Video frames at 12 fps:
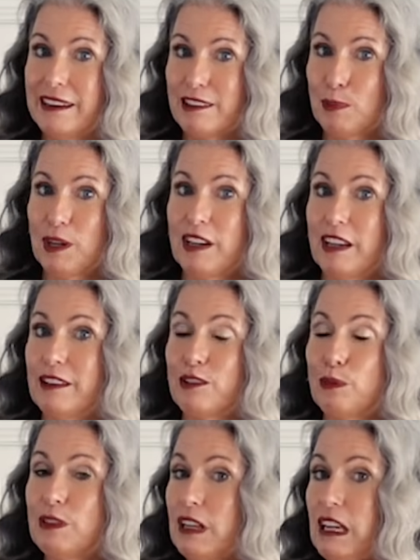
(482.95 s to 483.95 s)

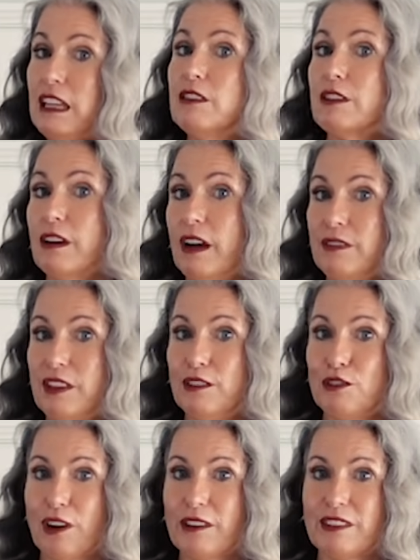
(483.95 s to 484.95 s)
experience with either of
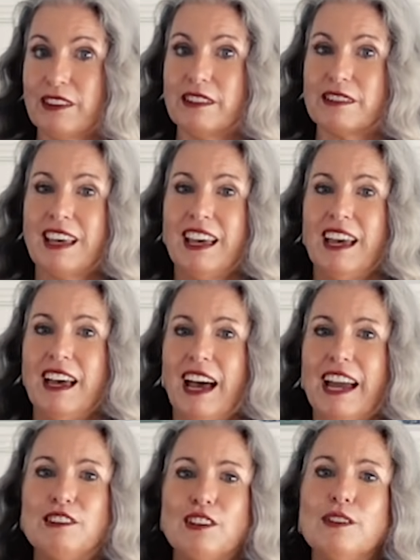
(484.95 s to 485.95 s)
these dresses.
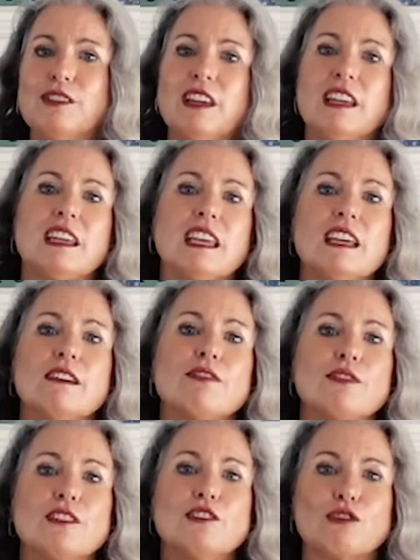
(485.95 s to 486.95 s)
I do think if
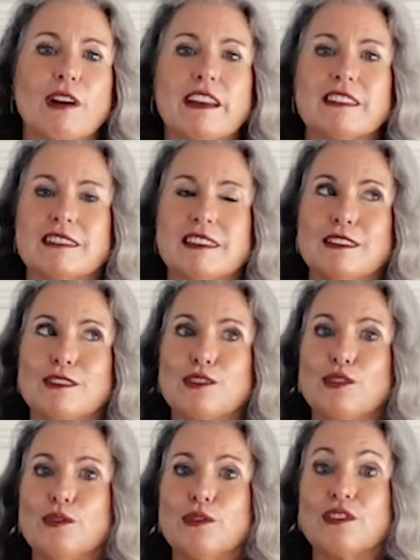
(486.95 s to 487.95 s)
the dress is
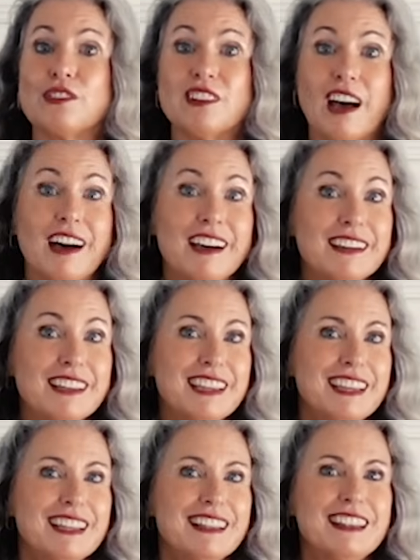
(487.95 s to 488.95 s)
too snug,
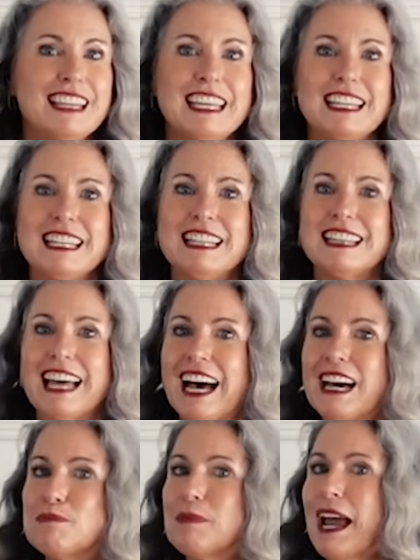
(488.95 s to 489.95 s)
then
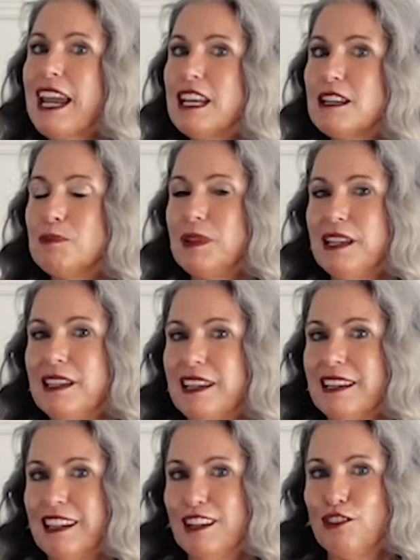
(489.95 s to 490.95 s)
that might be
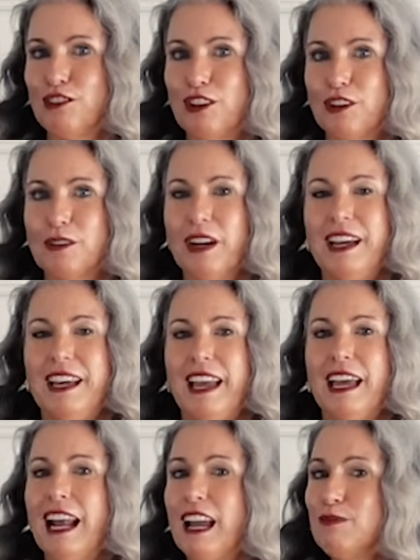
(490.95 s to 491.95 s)
an issue.
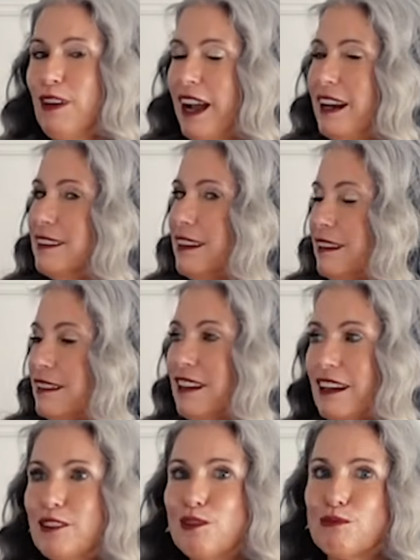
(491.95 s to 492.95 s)
And I find that it
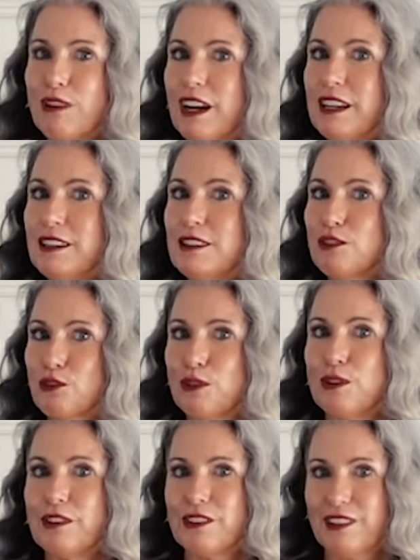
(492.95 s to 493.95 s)
does run true to